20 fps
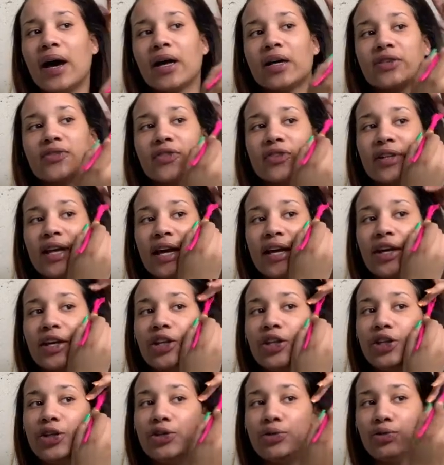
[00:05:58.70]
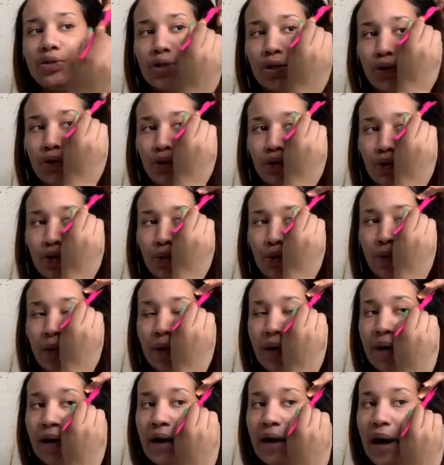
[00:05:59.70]
for like a
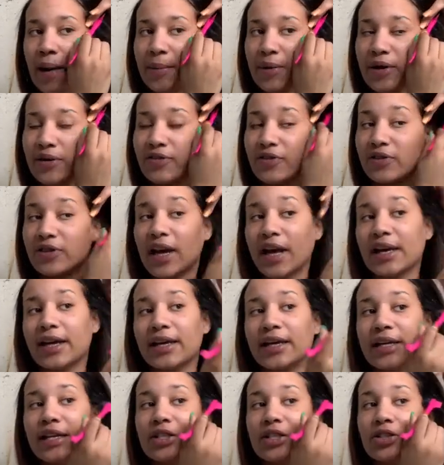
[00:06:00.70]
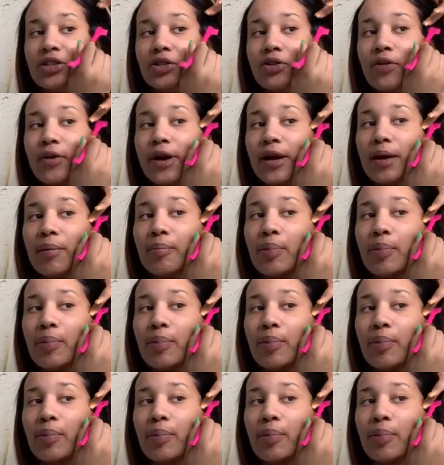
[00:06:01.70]
an Instagram